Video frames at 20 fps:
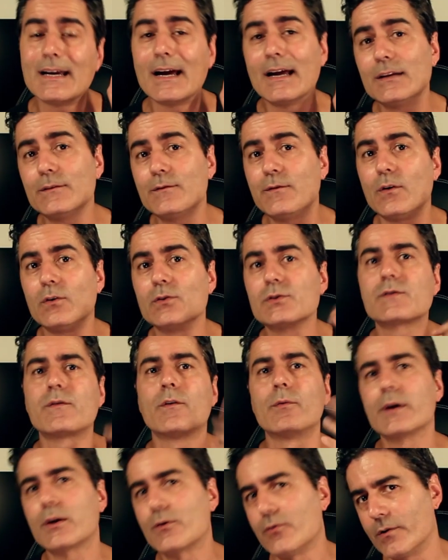headphones for
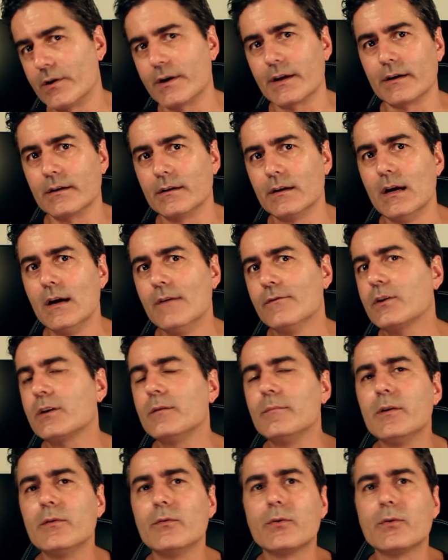recording. If you're going to be